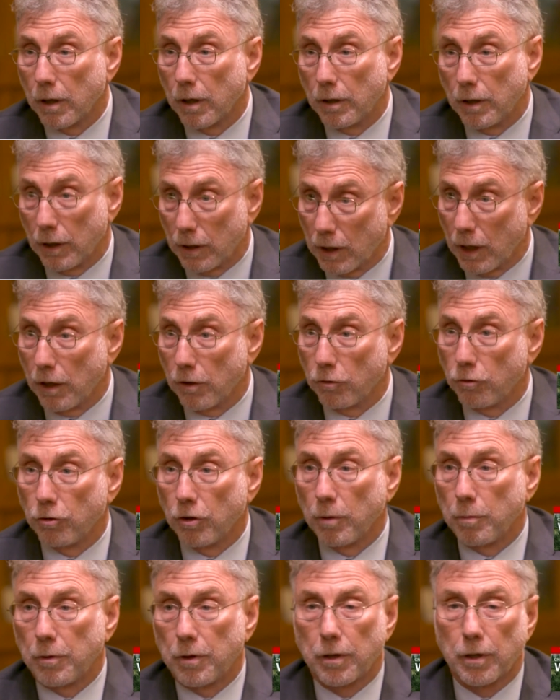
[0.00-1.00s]

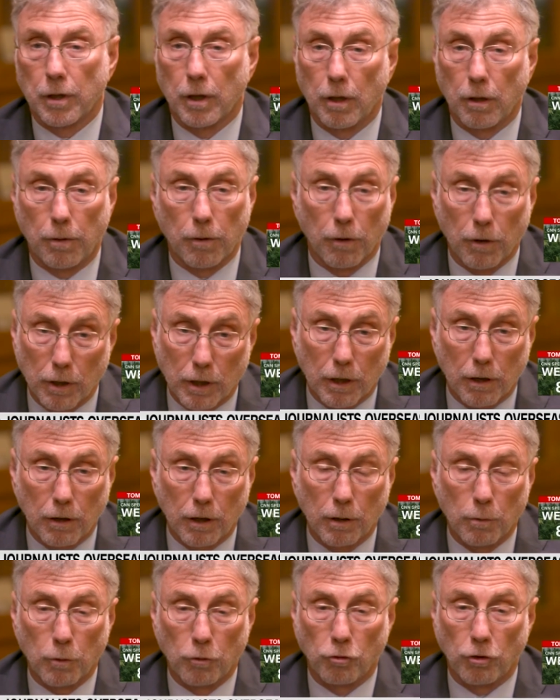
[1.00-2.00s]
dictatorships,
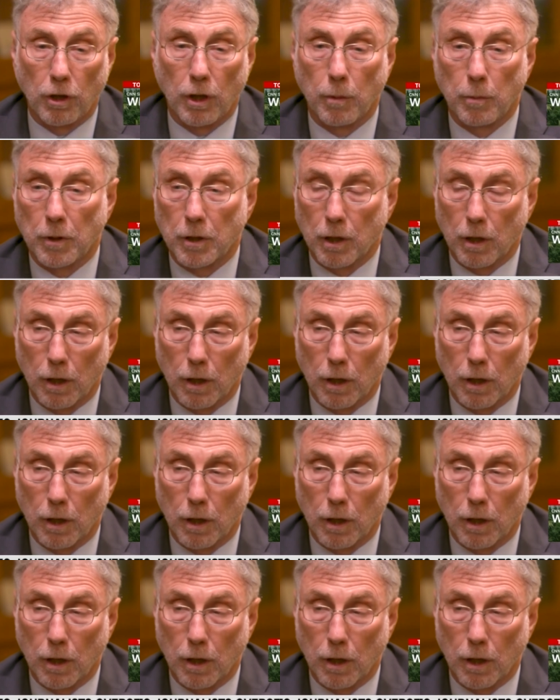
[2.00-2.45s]
authoritarian regimes